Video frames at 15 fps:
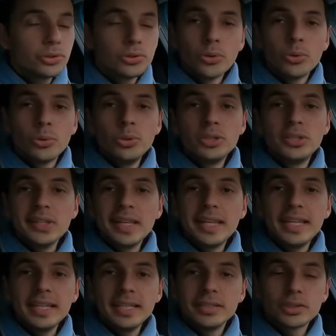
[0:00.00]
and on the
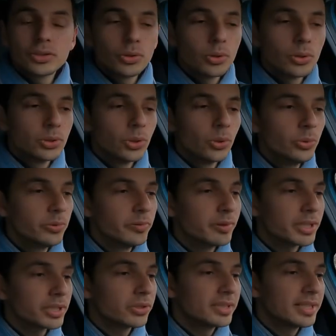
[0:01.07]
highway to see how it
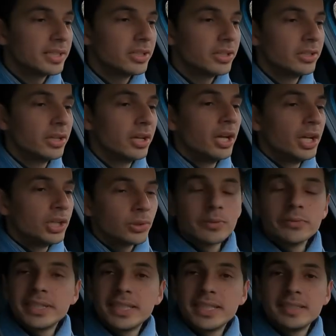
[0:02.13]
performs.
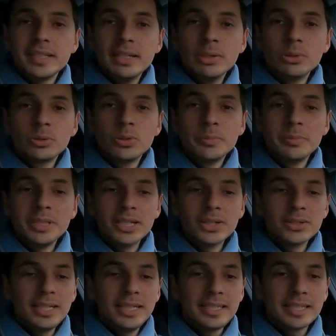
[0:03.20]
So we're going to
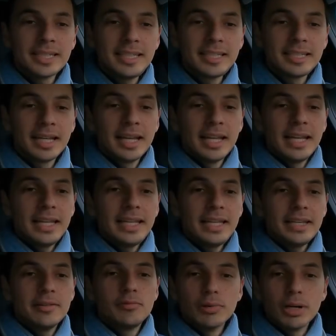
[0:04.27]
test the electric
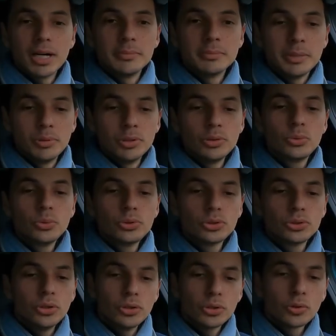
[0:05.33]
range and see everything we
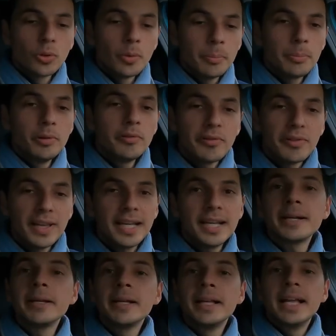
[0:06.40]
can do.
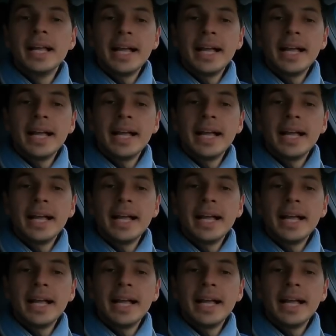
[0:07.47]
All right,